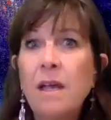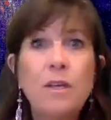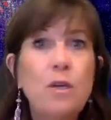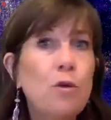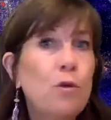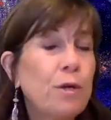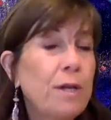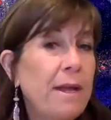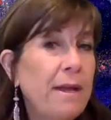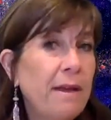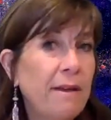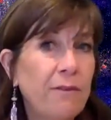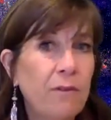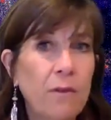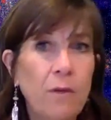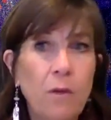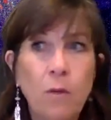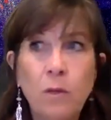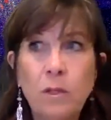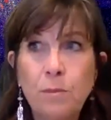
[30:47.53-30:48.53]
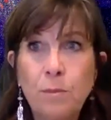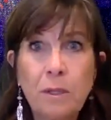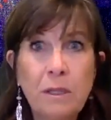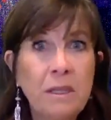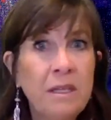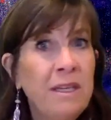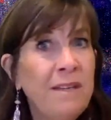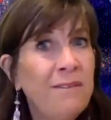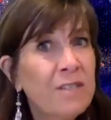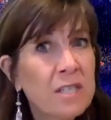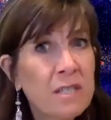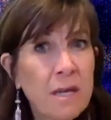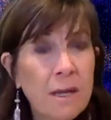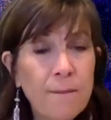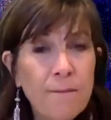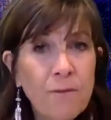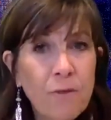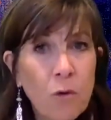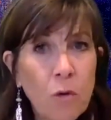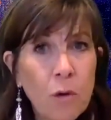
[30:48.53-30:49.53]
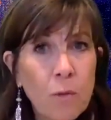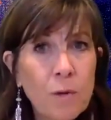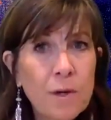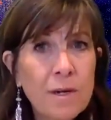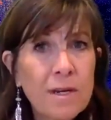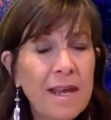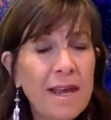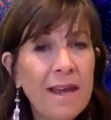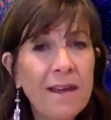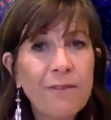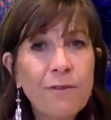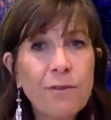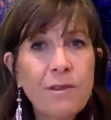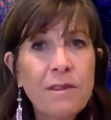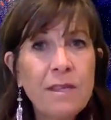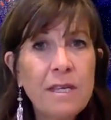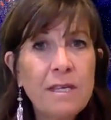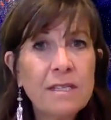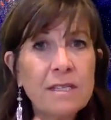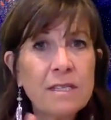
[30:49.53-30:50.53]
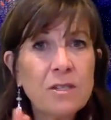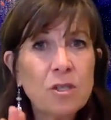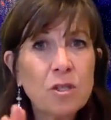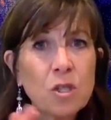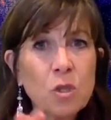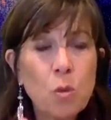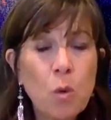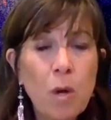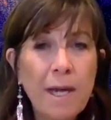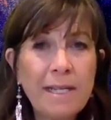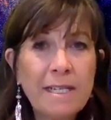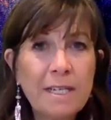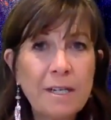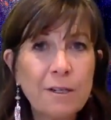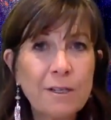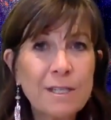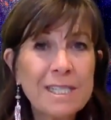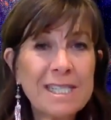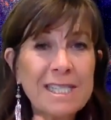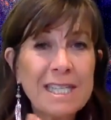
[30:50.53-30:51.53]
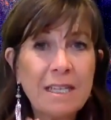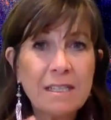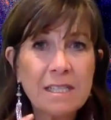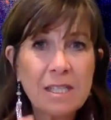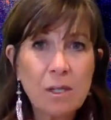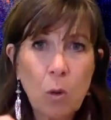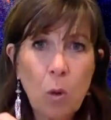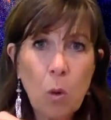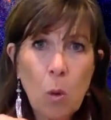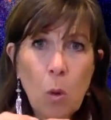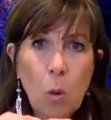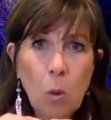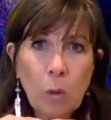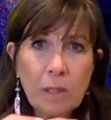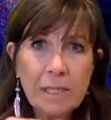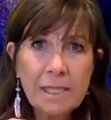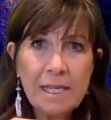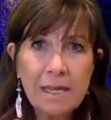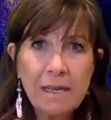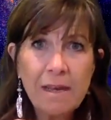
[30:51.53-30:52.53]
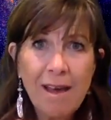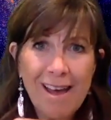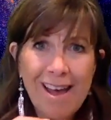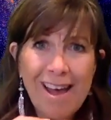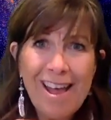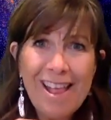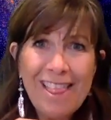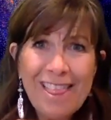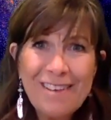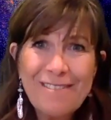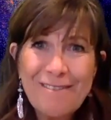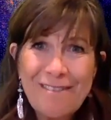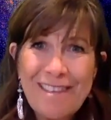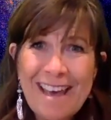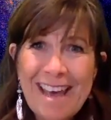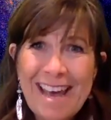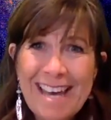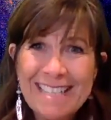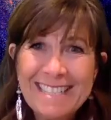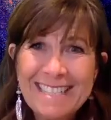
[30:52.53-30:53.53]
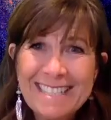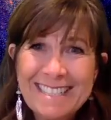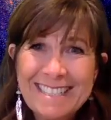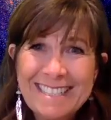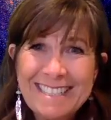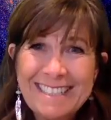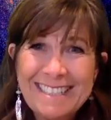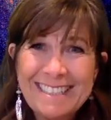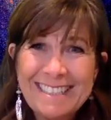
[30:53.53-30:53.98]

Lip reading: You could have old beliefs come forward. Everything is intertwined, and our cells are holding all of that.